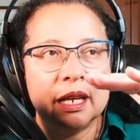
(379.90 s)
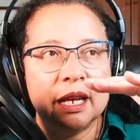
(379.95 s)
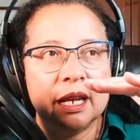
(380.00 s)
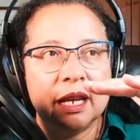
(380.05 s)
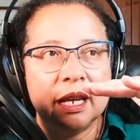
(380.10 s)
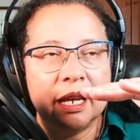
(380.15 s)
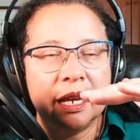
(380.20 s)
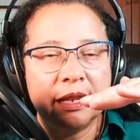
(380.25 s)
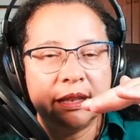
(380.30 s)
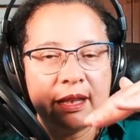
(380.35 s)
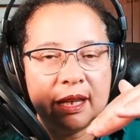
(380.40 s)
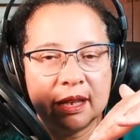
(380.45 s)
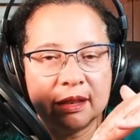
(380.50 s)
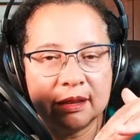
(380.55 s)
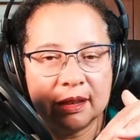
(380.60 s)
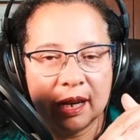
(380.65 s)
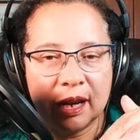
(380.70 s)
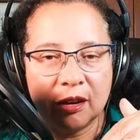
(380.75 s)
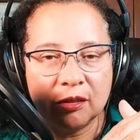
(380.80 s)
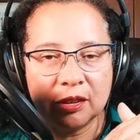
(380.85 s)
And then
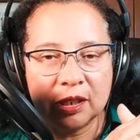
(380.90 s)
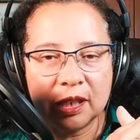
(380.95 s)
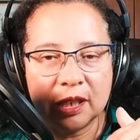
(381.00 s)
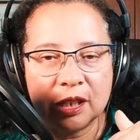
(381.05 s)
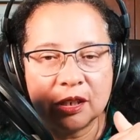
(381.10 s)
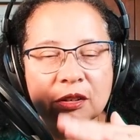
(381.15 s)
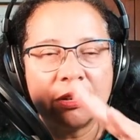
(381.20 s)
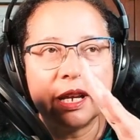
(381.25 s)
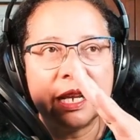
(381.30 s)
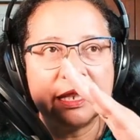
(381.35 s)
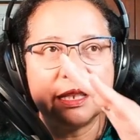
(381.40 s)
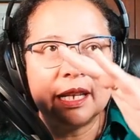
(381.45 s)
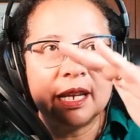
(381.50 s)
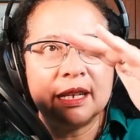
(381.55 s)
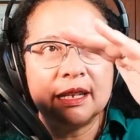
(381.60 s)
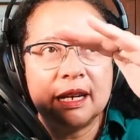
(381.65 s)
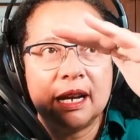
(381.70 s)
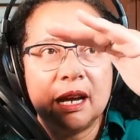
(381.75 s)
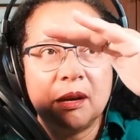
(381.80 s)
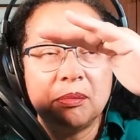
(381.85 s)
down a little, and
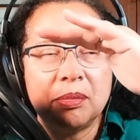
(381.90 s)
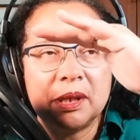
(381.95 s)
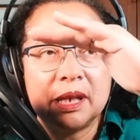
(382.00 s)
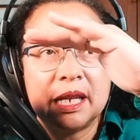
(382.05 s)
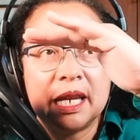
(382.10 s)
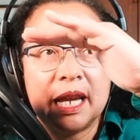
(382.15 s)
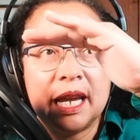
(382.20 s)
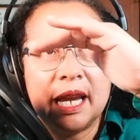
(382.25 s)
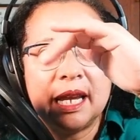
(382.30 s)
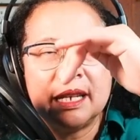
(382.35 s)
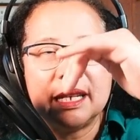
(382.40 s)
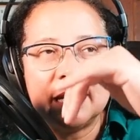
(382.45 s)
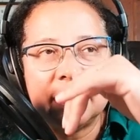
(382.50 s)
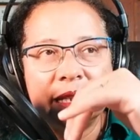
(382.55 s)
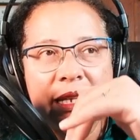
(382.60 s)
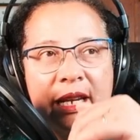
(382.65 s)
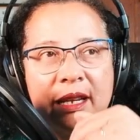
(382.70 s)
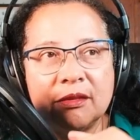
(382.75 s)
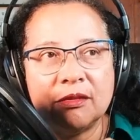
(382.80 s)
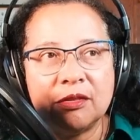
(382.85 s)
then up again, and
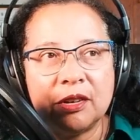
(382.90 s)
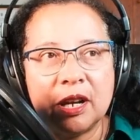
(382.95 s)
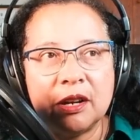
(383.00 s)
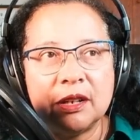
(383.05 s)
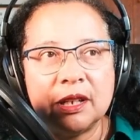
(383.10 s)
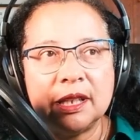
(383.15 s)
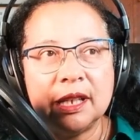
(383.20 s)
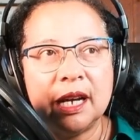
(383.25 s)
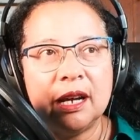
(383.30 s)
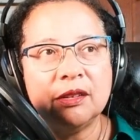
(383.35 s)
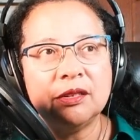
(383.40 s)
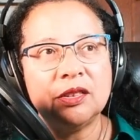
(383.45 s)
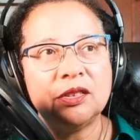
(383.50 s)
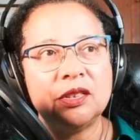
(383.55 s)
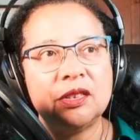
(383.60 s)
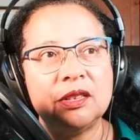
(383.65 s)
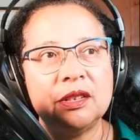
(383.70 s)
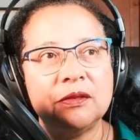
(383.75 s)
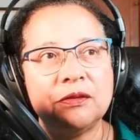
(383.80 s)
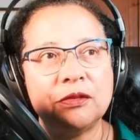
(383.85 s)
then very down. This
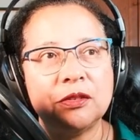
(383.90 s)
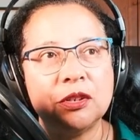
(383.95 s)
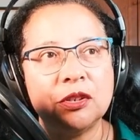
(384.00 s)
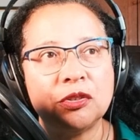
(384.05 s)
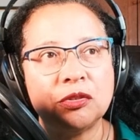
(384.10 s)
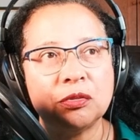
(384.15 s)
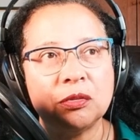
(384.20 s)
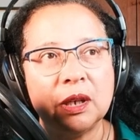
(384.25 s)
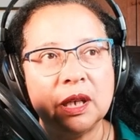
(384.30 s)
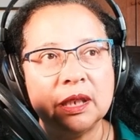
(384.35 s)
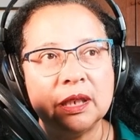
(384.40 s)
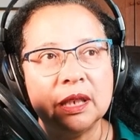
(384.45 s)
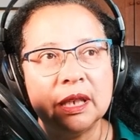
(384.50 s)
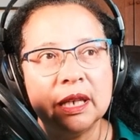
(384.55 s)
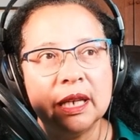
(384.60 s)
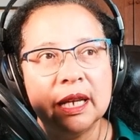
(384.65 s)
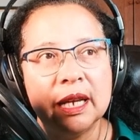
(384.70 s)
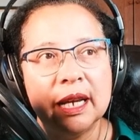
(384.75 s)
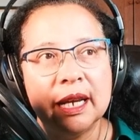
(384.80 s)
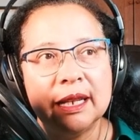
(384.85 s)
is the first one.
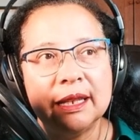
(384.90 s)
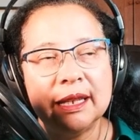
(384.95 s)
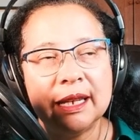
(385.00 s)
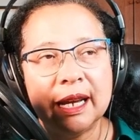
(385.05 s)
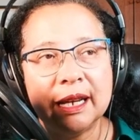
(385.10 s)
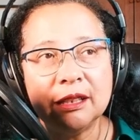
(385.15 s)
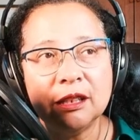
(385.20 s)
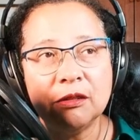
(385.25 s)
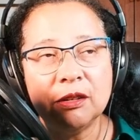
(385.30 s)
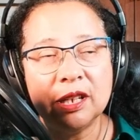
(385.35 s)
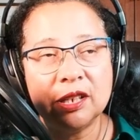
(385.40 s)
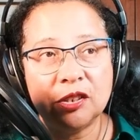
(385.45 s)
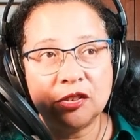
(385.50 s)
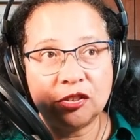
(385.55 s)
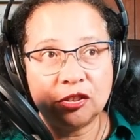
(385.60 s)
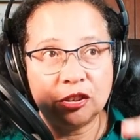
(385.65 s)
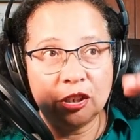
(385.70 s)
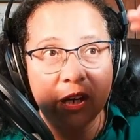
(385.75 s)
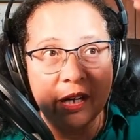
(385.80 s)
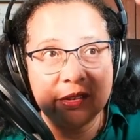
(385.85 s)
The other one is
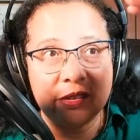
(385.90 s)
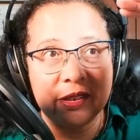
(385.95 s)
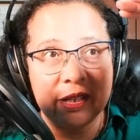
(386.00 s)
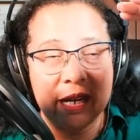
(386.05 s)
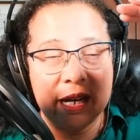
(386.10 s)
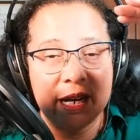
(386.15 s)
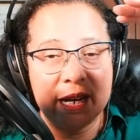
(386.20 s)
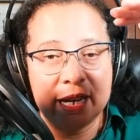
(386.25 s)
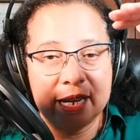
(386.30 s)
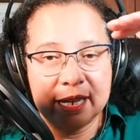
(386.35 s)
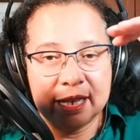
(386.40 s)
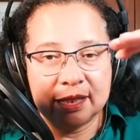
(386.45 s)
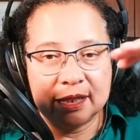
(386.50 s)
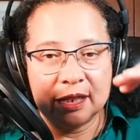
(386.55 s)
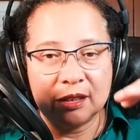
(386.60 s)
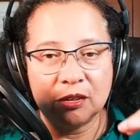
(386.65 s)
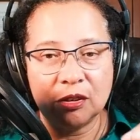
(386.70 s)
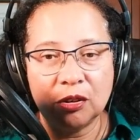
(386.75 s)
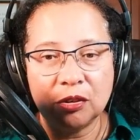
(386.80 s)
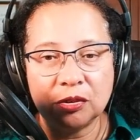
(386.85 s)
starts high and
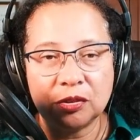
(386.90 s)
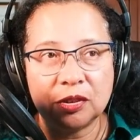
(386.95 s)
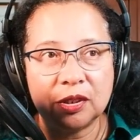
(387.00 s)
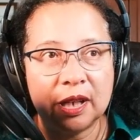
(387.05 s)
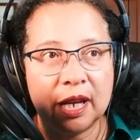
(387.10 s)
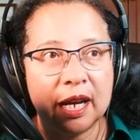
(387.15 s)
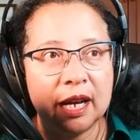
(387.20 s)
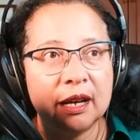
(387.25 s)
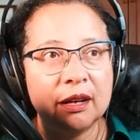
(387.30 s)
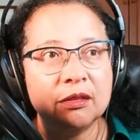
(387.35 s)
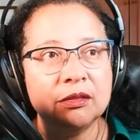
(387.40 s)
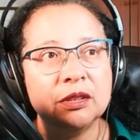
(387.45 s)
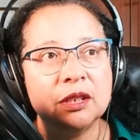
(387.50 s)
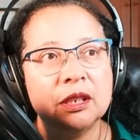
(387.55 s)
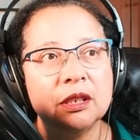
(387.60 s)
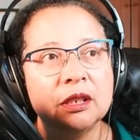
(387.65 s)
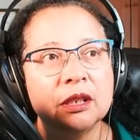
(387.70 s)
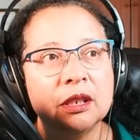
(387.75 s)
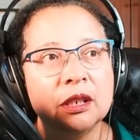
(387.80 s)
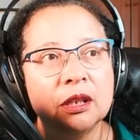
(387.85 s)
then goes down,
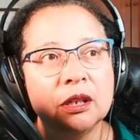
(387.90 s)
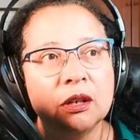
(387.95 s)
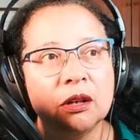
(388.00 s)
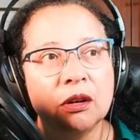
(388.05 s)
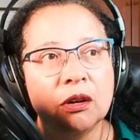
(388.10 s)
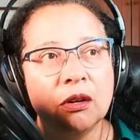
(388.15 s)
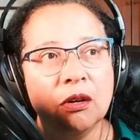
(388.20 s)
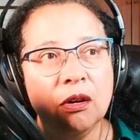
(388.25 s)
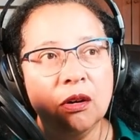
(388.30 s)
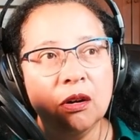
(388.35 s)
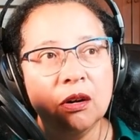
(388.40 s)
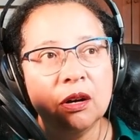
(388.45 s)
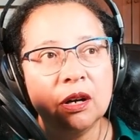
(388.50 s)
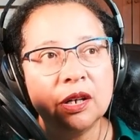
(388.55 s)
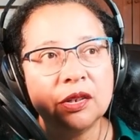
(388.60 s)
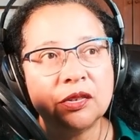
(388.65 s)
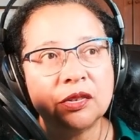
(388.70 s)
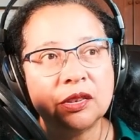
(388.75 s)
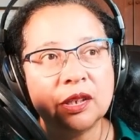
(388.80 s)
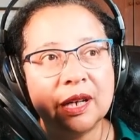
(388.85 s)
or
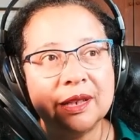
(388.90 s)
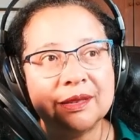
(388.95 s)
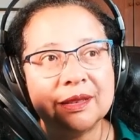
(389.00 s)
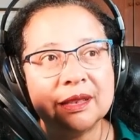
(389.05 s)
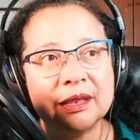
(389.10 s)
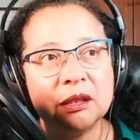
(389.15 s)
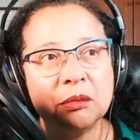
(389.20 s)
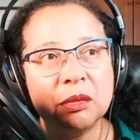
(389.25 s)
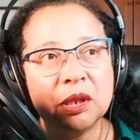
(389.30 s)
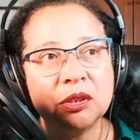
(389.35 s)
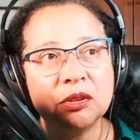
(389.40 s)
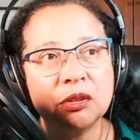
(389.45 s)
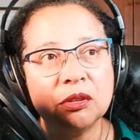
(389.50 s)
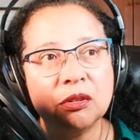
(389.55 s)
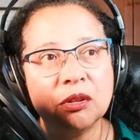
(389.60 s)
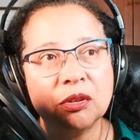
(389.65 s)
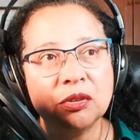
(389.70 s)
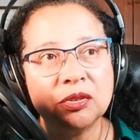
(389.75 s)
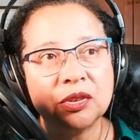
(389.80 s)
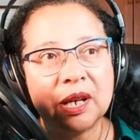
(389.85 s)
starts in the middle,
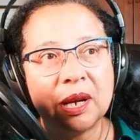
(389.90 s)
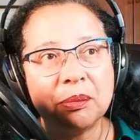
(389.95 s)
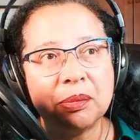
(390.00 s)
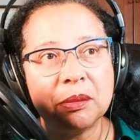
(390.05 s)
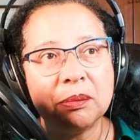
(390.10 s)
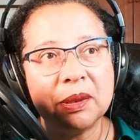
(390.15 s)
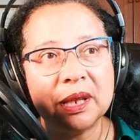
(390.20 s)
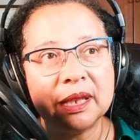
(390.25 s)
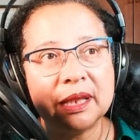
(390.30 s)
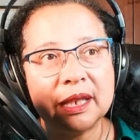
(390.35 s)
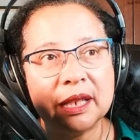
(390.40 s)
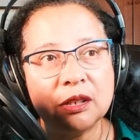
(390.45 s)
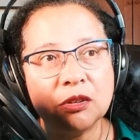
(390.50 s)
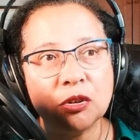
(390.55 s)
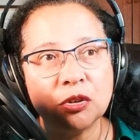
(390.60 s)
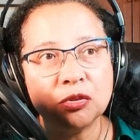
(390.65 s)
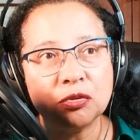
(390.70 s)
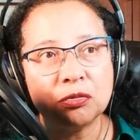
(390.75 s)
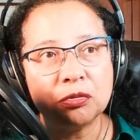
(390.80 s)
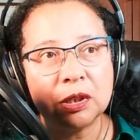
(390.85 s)
goes up a bit, and then
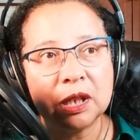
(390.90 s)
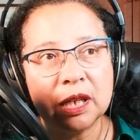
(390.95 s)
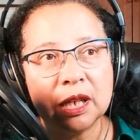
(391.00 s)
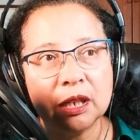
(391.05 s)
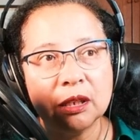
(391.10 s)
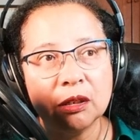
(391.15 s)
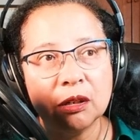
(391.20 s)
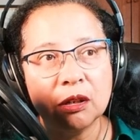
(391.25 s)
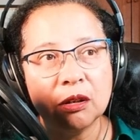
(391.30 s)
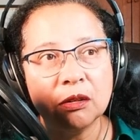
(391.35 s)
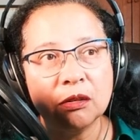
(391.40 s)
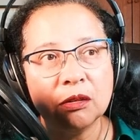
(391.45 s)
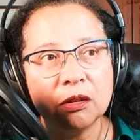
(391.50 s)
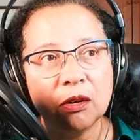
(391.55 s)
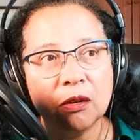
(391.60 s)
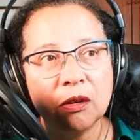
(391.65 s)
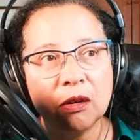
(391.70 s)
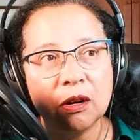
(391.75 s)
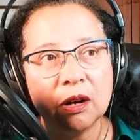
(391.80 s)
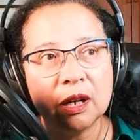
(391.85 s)
goes really low,
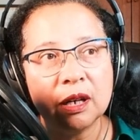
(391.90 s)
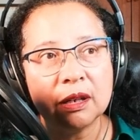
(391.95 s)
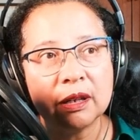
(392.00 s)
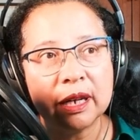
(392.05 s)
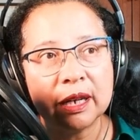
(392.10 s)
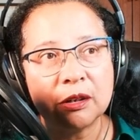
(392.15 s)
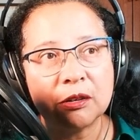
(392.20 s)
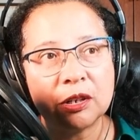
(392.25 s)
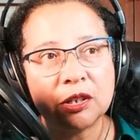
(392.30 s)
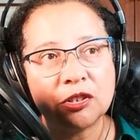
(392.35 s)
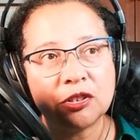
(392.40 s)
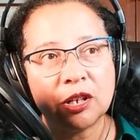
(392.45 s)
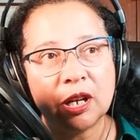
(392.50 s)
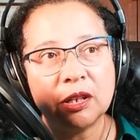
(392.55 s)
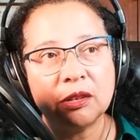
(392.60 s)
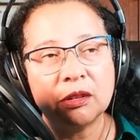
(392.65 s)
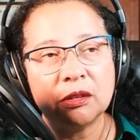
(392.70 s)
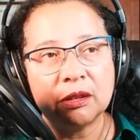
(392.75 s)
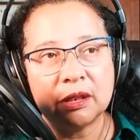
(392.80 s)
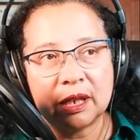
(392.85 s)
or a
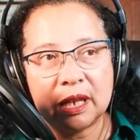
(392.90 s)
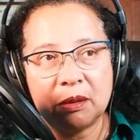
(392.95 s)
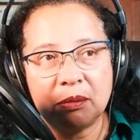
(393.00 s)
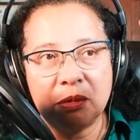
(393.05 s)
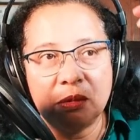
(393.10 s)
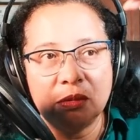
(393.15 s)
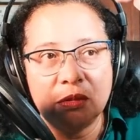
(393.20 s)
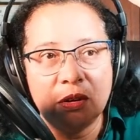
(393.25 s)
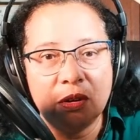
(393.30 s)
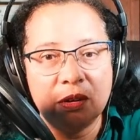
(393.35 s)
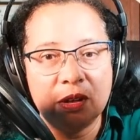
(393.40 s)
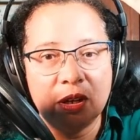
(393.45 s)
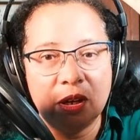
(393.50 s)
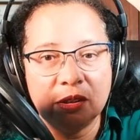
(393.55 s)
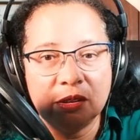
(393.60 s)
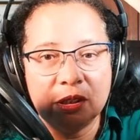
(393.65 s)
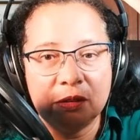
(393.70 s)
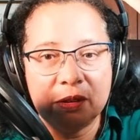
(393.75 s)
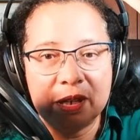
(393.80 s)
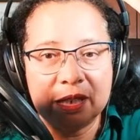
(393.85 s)
crescendo, keep on going all
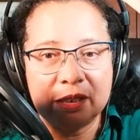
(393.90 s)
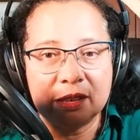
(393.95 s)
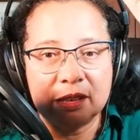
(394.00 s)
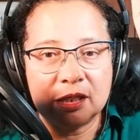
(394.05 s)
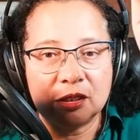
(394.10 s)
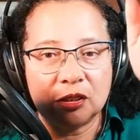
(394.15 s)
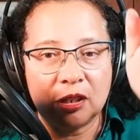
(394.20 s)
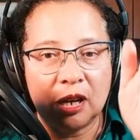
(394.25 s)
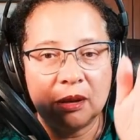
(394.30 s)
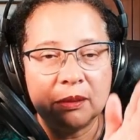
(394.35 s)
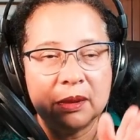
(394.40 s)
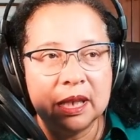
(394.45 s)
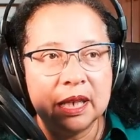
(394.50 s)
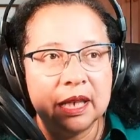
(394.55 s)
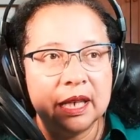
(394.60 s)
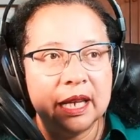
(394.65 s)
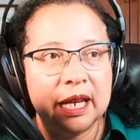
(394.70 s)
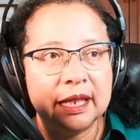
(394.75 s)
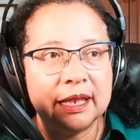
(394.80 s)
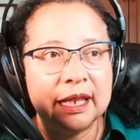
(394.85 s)
the way to the top
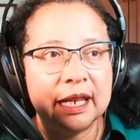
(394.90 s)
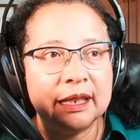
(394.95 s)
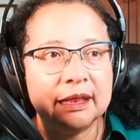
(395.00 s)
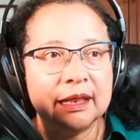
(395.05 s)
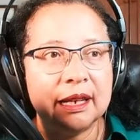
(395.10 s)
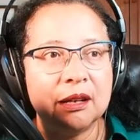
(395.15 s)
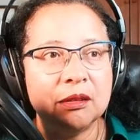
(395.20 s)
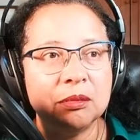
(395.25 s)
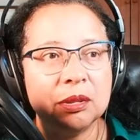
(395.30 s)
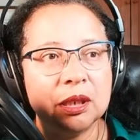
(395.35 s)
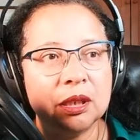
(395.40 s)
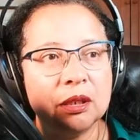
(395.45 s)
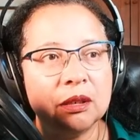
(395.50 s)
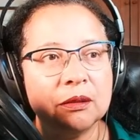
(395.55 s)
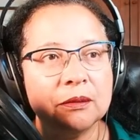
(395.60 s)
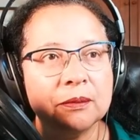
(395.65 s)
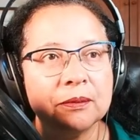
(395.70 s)
and then down below.